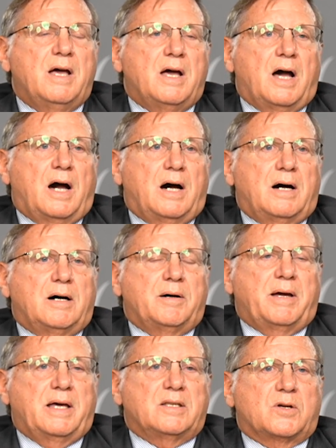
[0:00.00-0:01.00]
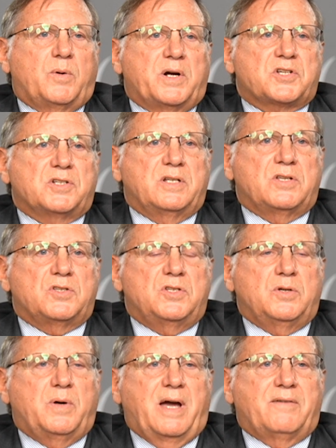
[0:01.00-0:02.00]
And the question is, do
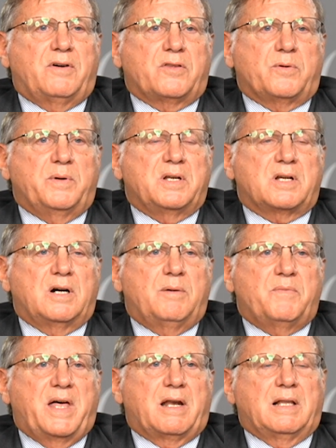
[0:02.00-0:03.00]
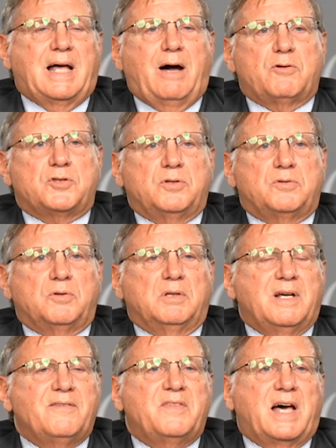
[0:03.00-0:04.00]
you have other income that allows you to
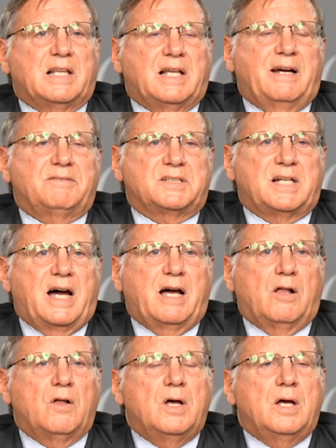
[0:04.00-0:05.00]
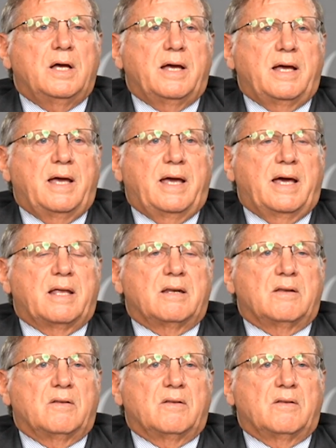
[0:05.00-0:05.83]
live that lifestyle and